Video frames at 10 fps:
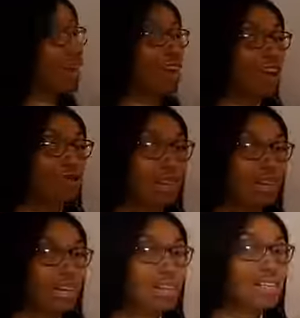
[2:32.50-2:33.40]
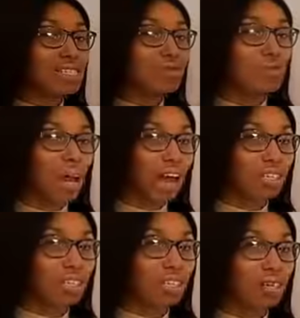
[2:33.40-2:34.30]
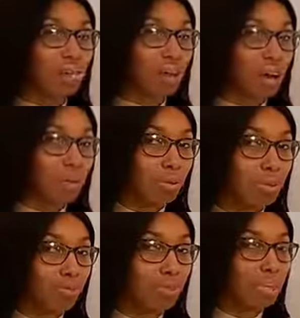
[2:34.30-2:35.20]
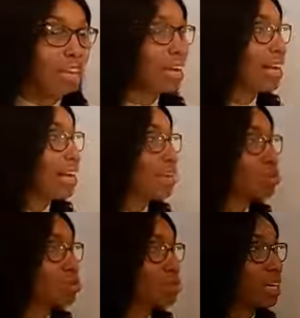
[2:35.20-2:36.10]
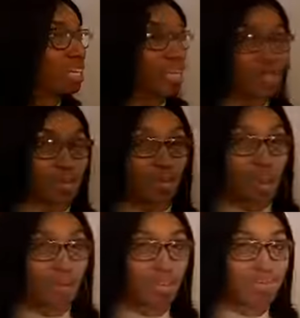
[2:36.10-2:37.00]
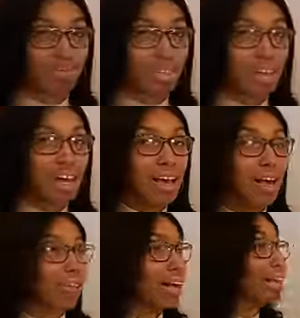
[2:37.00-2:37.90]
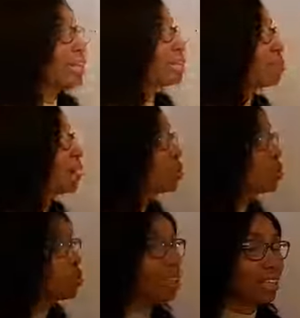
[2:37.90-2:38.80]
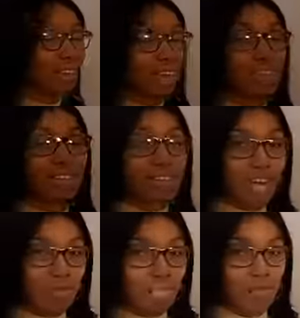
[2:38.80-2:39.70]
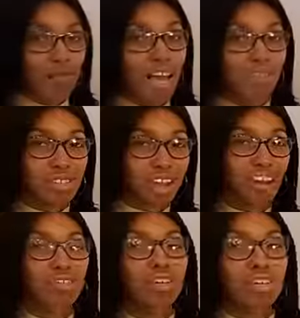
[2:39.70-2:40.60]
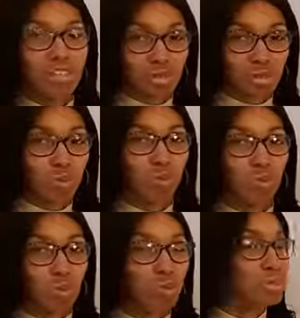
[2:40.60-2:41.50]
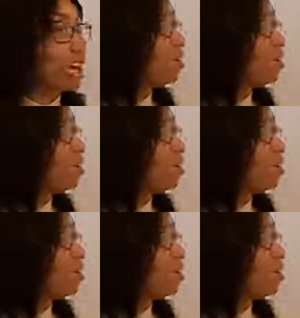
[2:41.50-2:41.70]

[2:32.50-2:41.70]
every subtraction problem into an addition problem. All right, and by doing that, it saves us from having to have additional rules. Now,